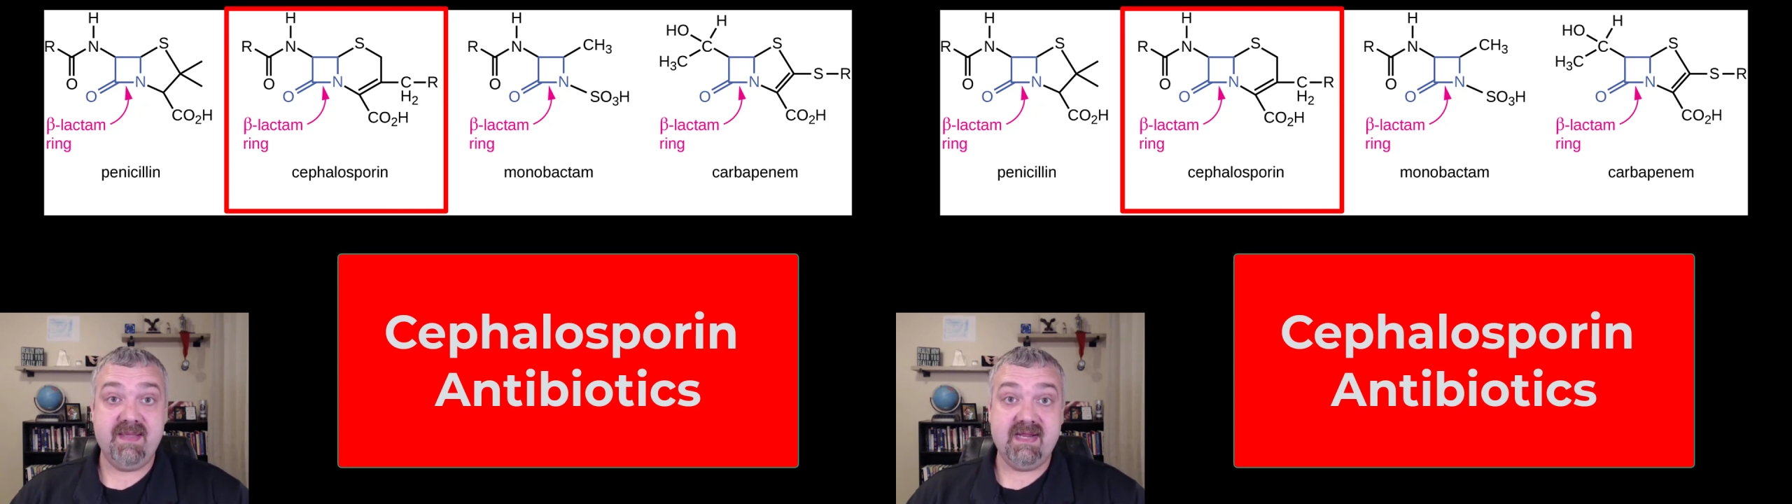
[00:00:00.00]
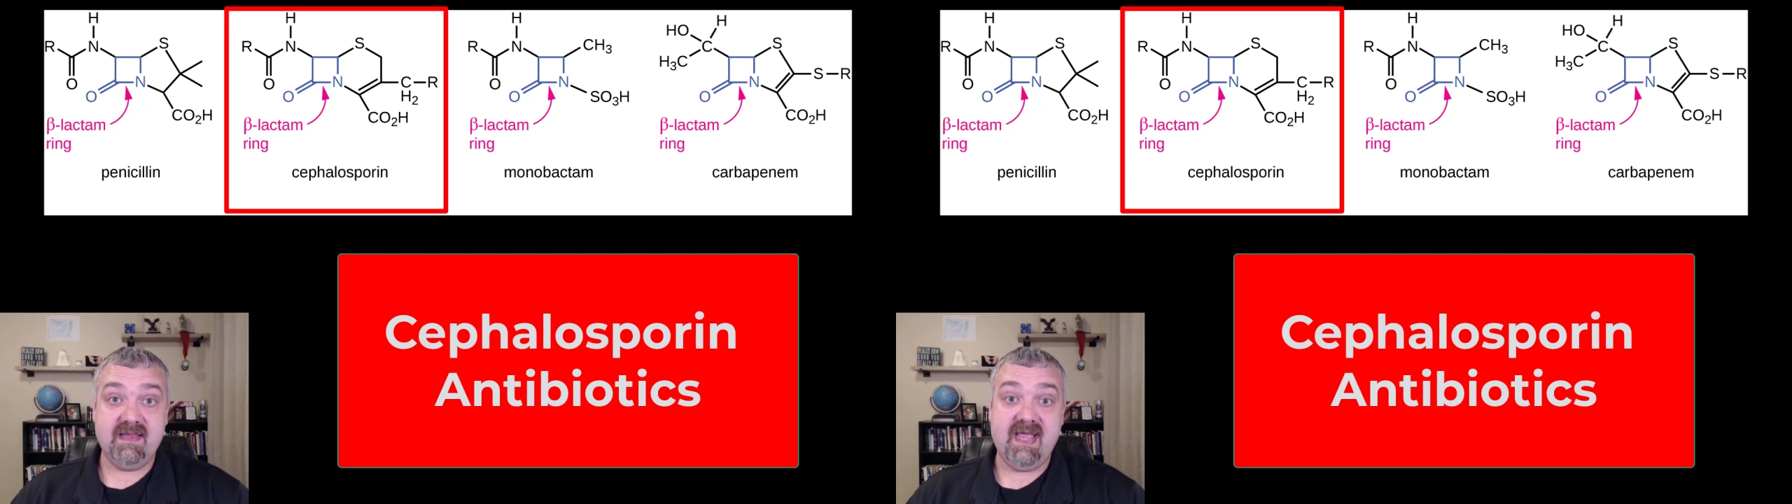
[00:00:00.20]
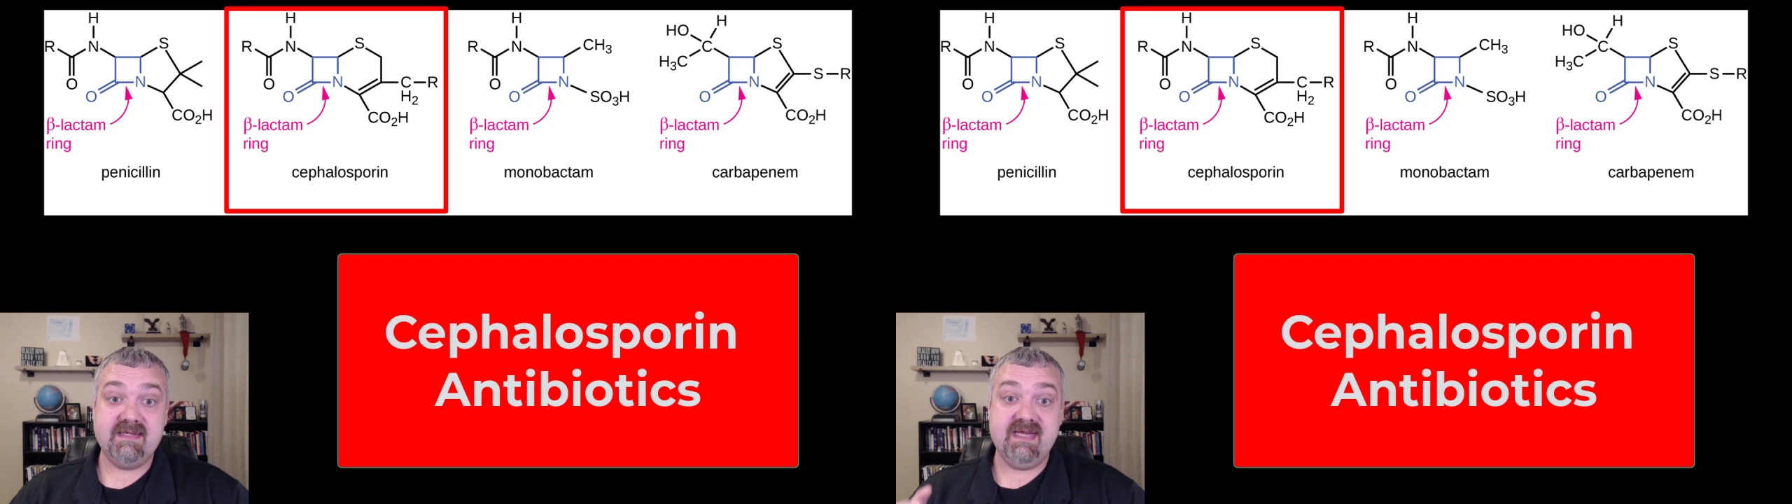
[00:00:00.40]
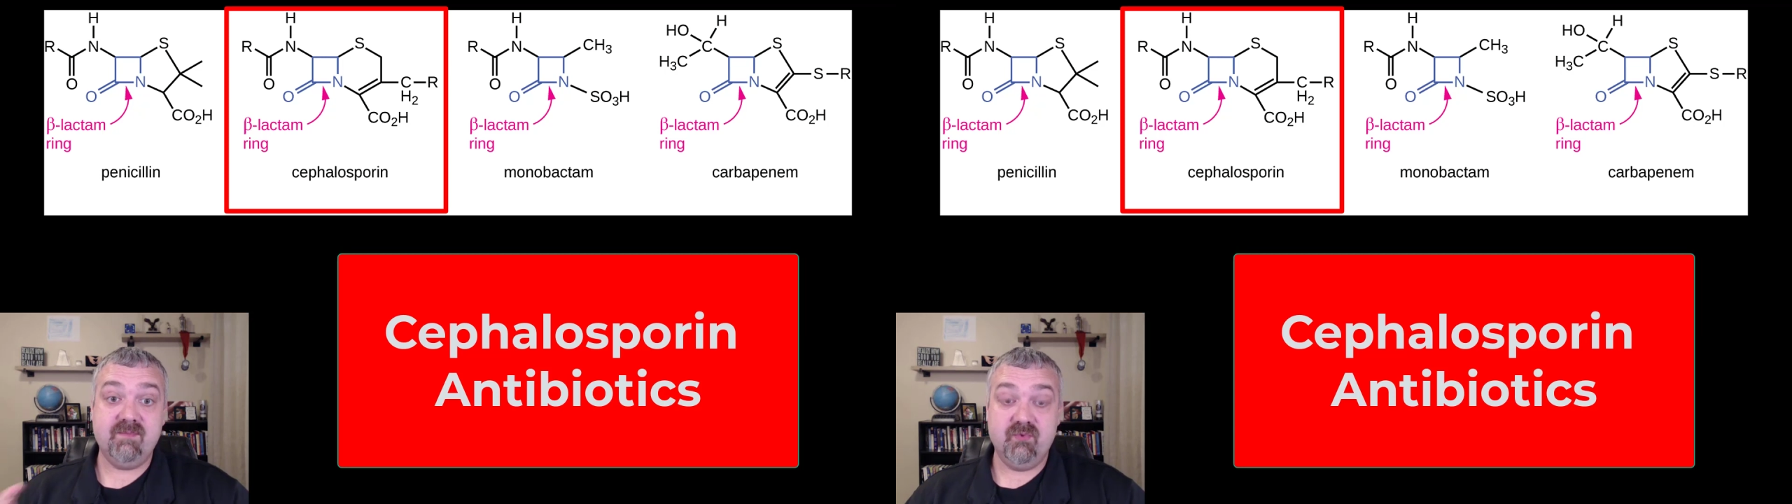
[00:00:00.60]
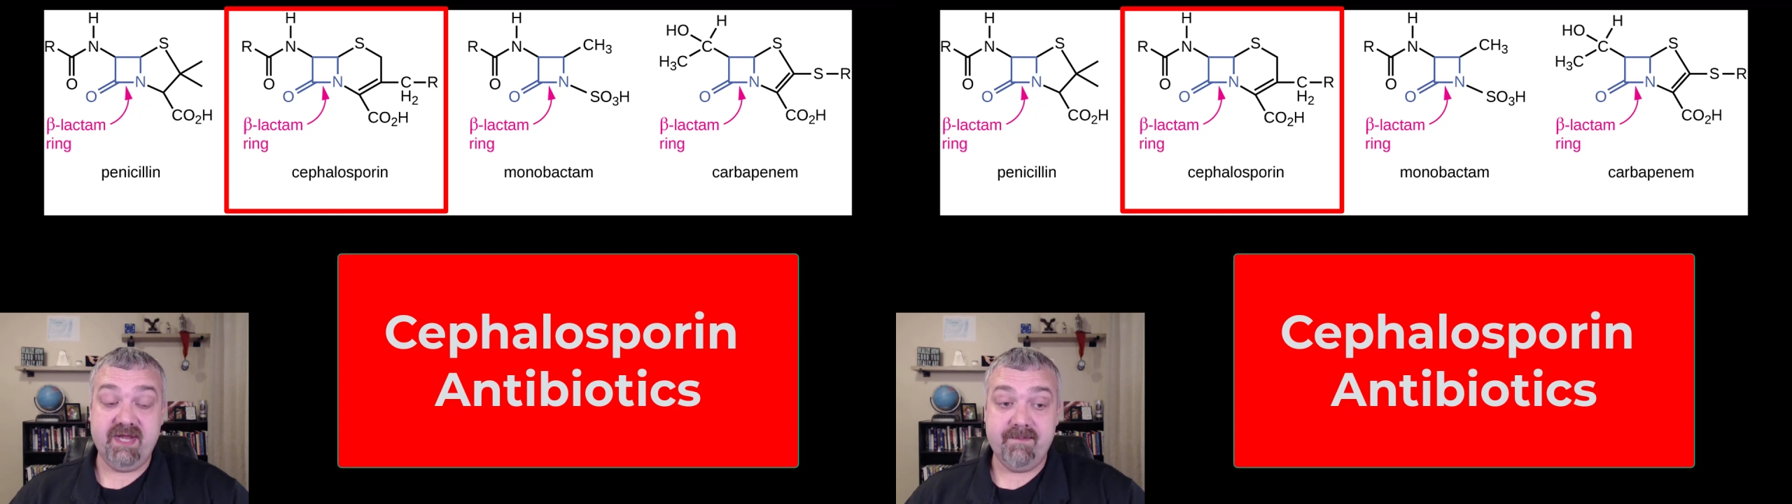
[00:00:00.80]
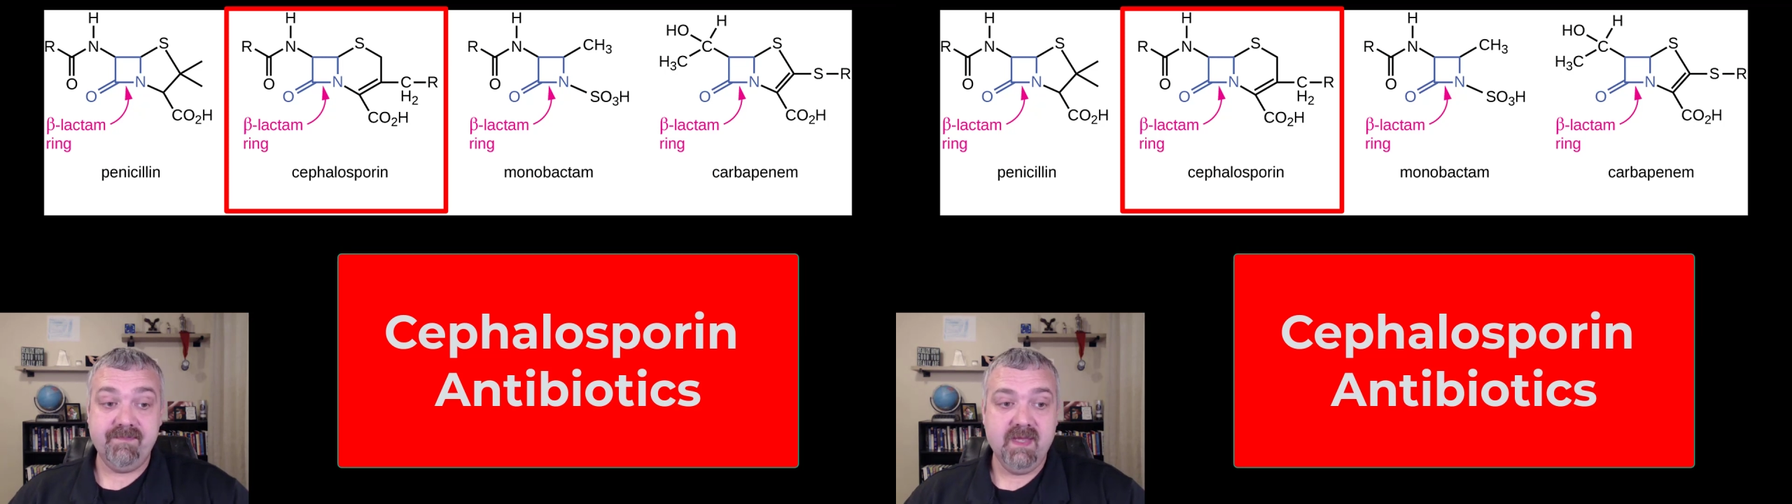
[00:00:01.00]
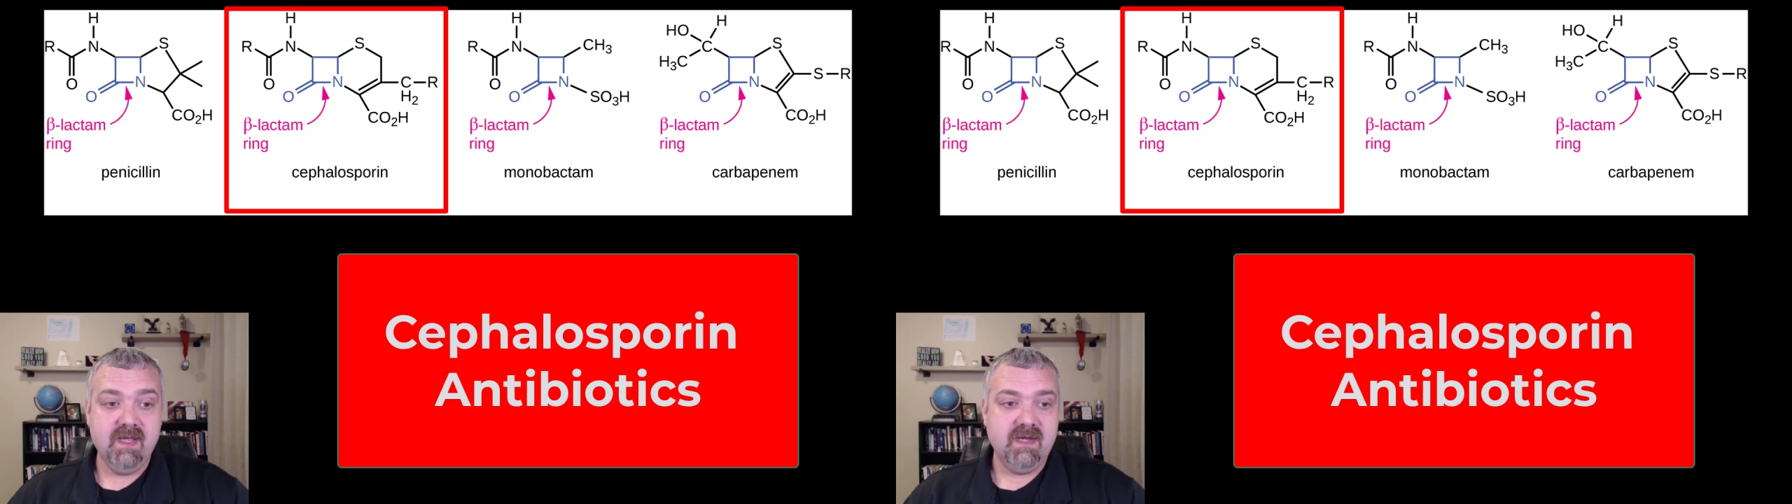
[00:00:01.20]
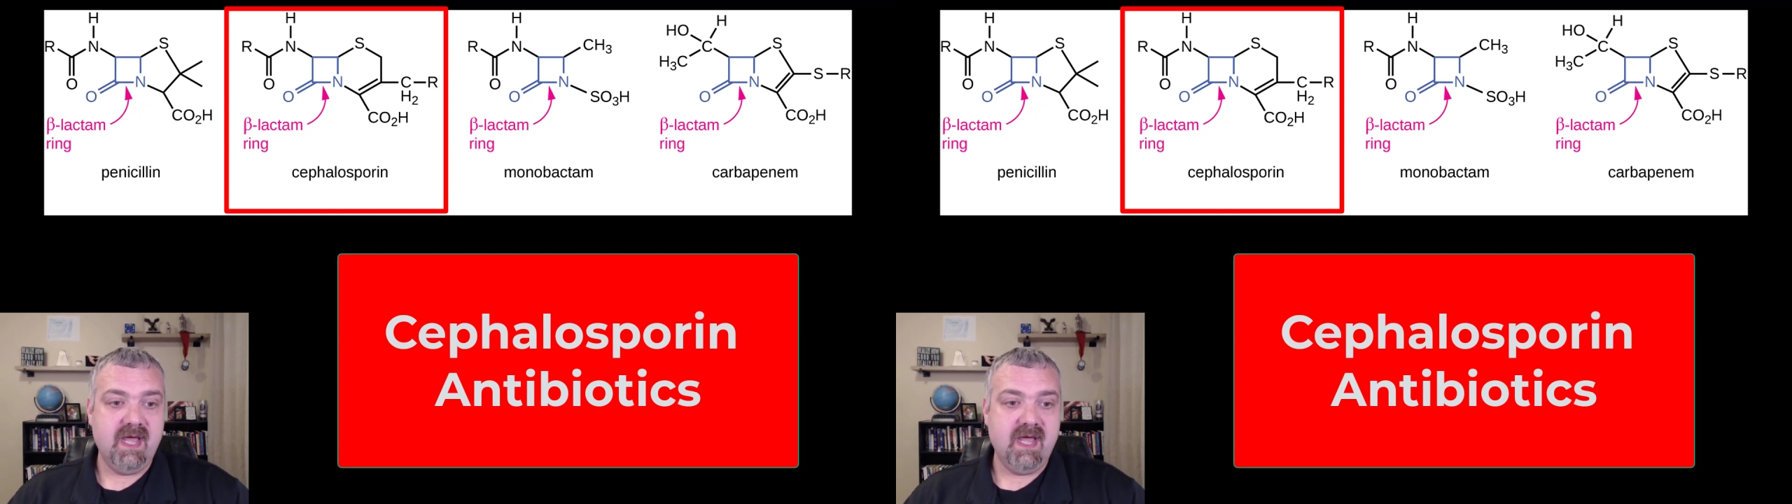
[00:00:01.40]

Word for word: the beta-lactam ring.